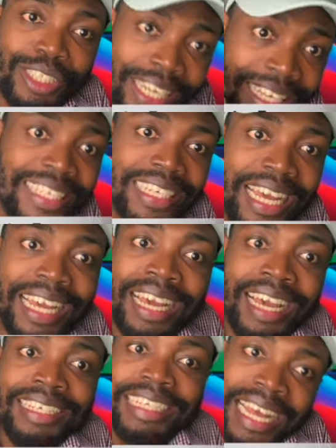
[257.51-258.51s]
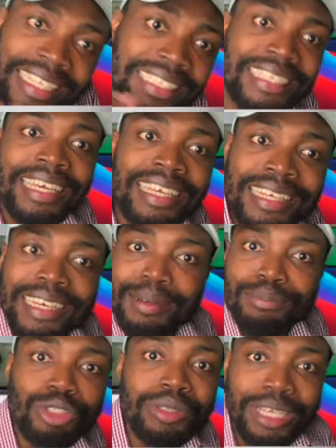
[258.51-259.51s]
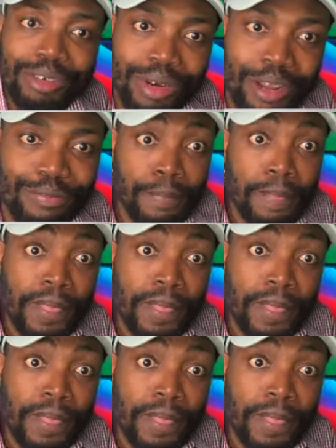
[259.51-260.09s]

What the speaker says: in their head and taking them to the grave.